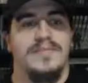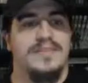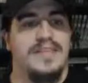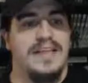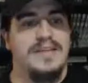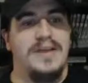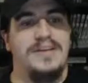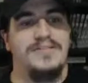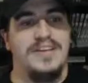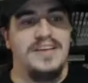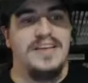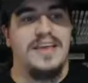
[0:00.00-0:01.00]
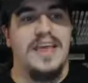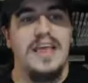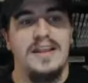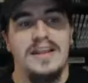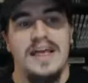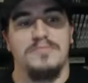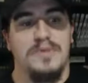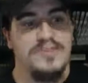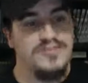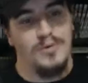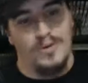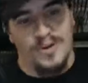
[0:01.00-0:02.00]
then it's like, and that's my
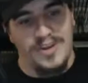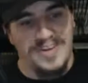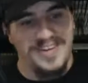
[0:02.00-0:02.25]
story.